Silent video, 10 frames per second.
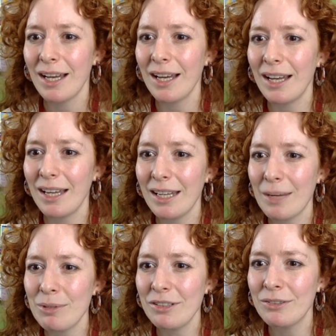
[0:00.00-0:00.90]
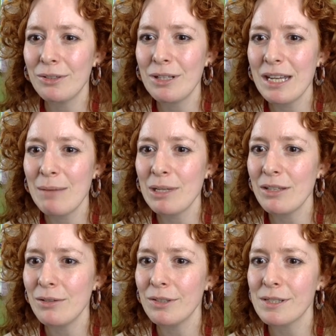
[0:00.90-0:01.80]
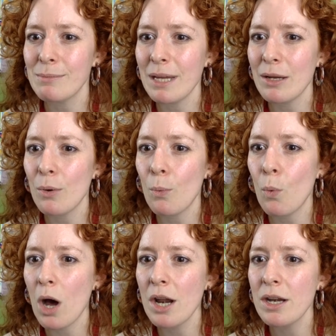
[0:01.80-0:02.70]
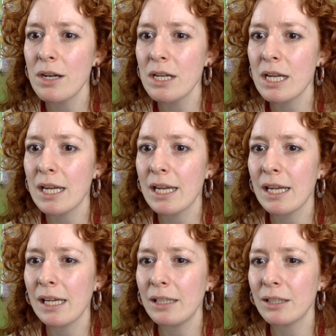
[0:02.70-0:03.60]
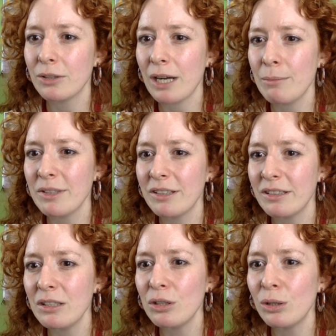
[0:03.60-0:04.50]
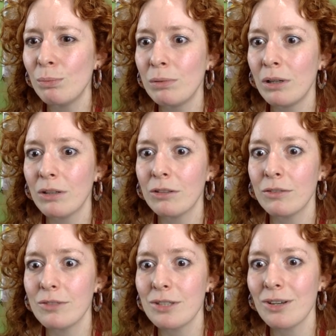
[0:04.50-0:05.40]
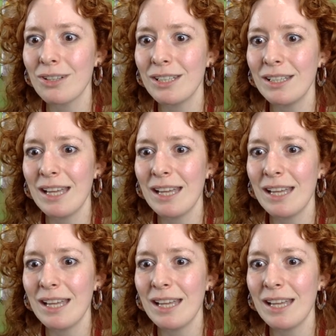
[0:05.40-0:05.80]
A Cadbury store near me used to make 1 kilogram single blocks of chocolate,